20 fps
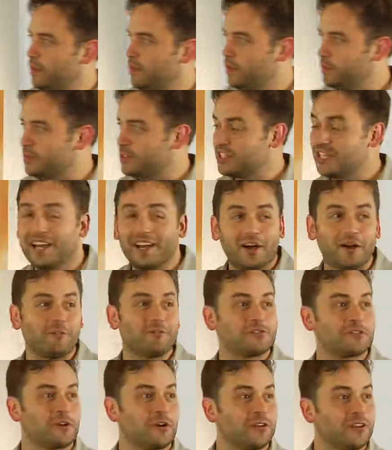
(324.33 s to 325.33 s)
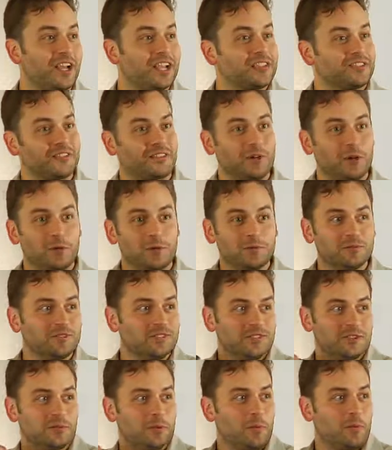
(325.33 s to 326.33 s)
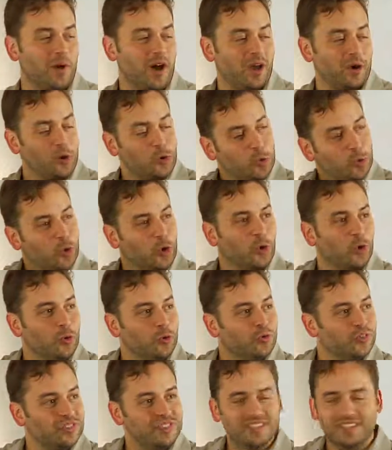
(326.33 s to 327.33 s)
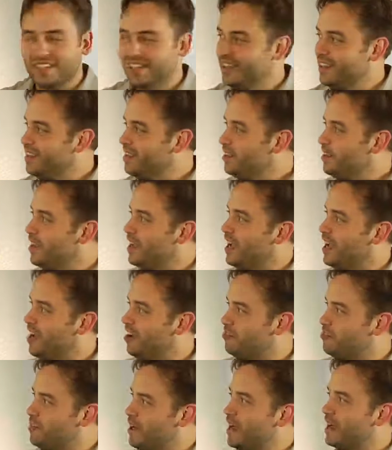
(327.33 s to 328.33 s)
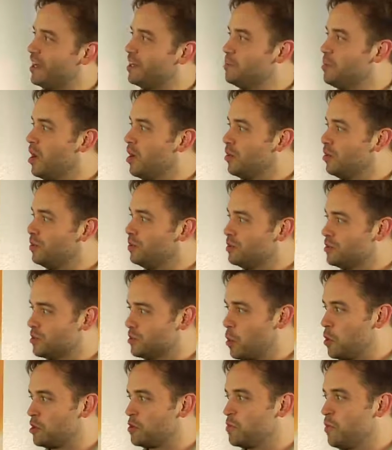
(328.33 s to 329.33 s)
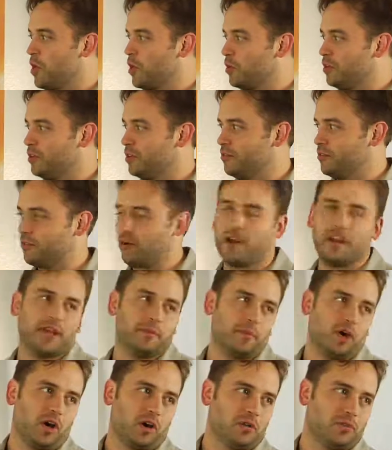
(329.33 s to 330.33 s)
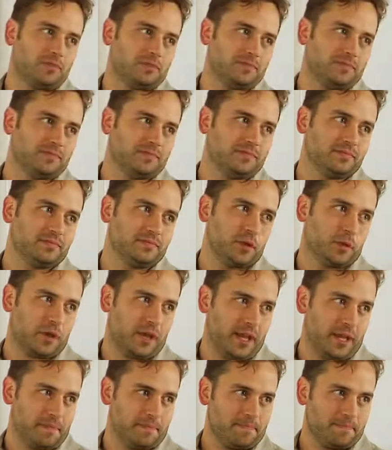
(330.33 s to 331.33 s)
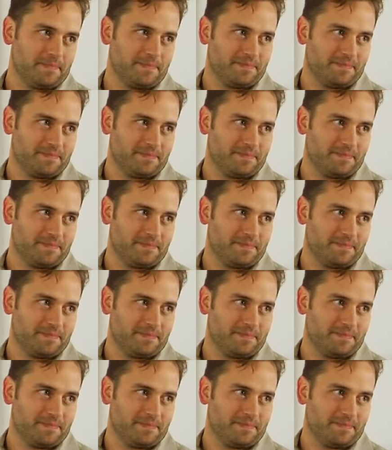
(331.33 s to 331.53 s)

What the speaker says: themselves are like their own little model world. They have backend model, source model, and front-end model. Okay?